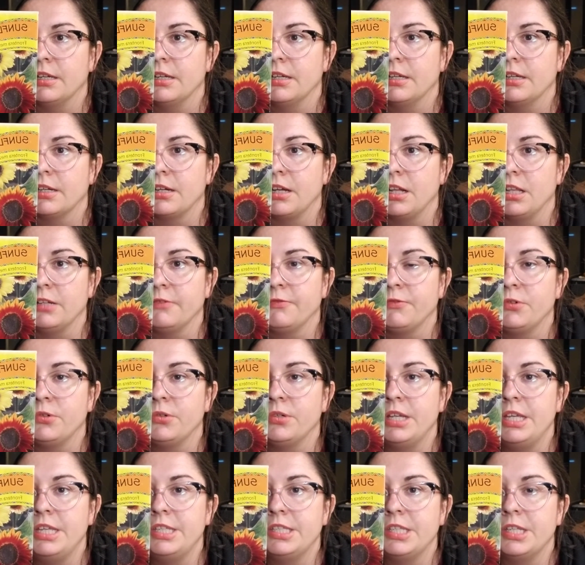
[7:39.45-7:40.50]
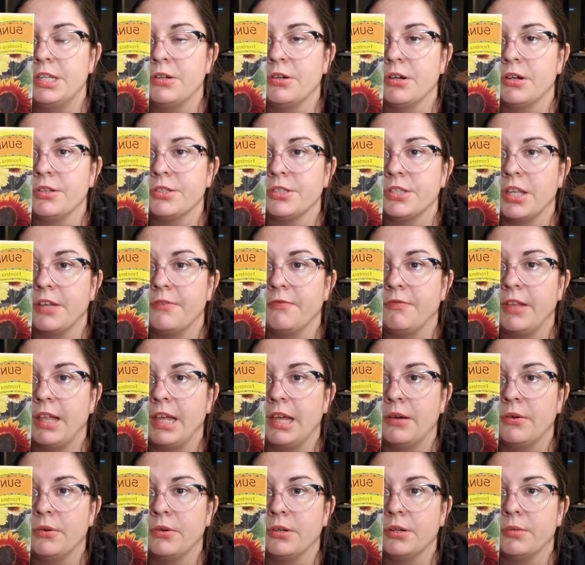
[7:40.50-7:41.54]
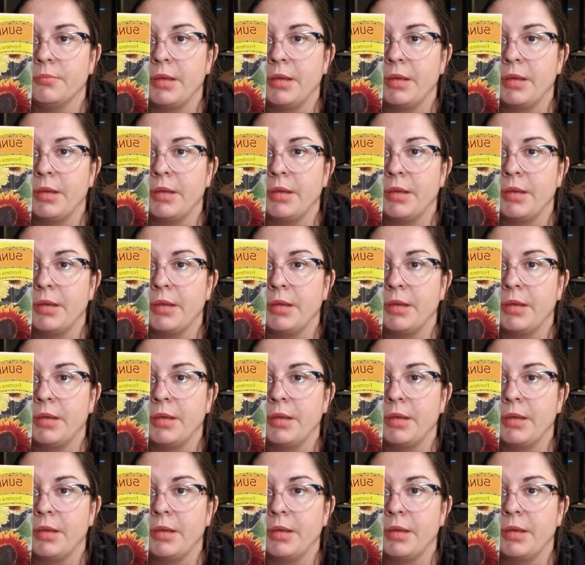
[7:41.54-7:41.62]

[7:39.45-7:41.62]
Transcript: colorful, easy to grow sunflower.